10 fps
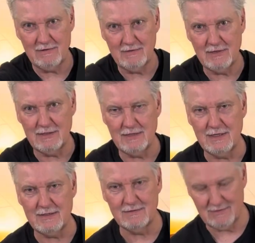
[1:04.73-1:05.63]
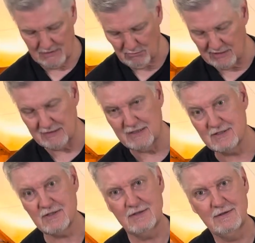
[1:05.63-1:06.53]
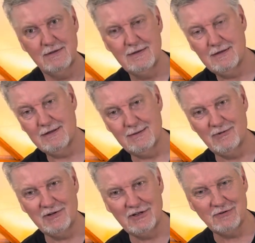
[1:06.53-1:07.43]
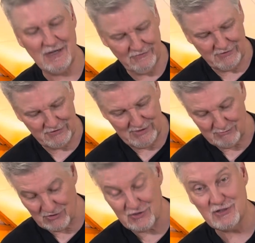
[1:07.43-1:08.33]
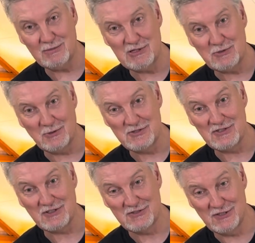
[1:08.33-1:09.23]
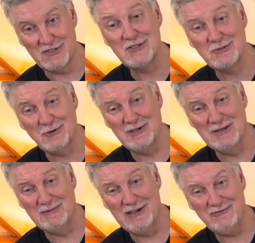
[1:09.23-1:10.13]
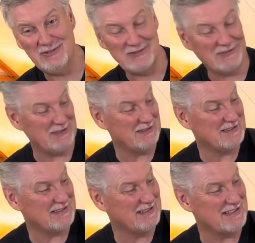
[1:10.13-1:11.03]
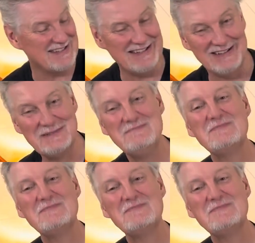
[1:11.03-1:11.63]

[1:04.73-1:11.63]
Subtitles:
And I did. And I bought this. And I'm very grateful to him steering me towards it because this is one of my favorite guitars now.